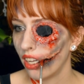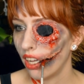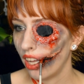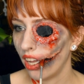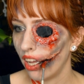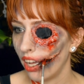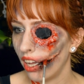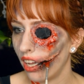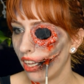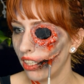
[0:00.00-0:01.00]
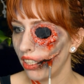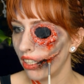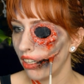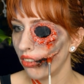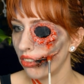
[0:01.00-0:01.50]
and
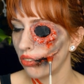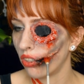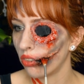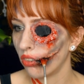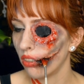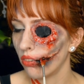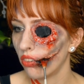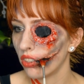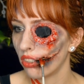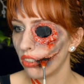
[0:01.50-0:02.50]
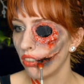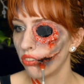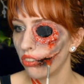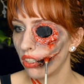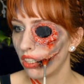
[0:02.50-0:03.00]
you know just watch horror movies and stuff?